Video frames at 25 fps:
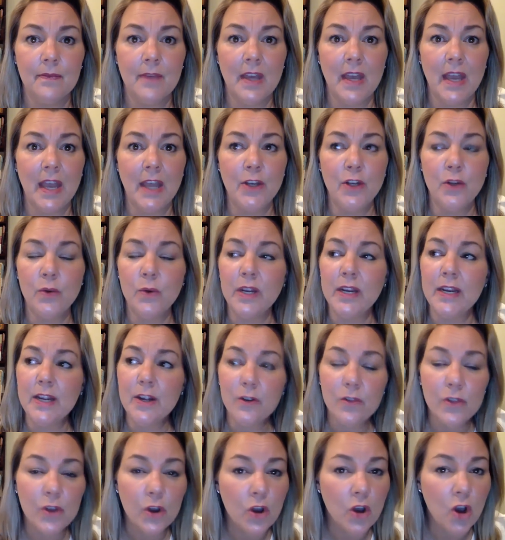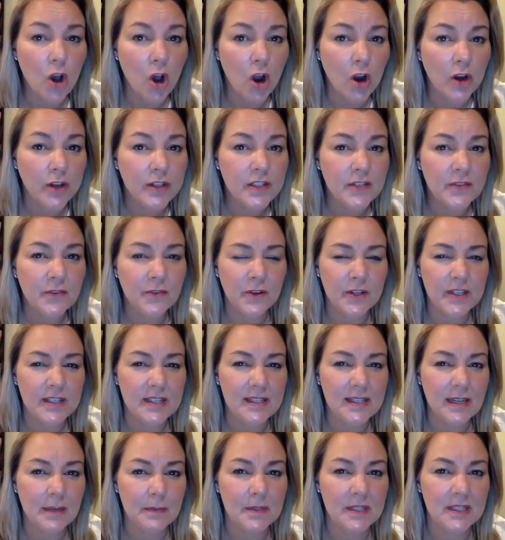And you can hear the guards'
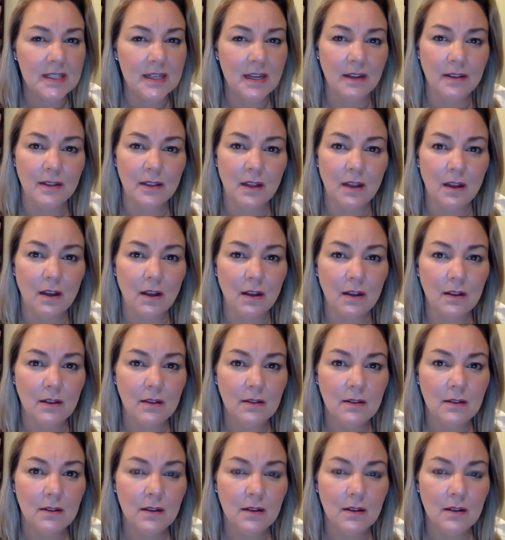footsteps down the hall.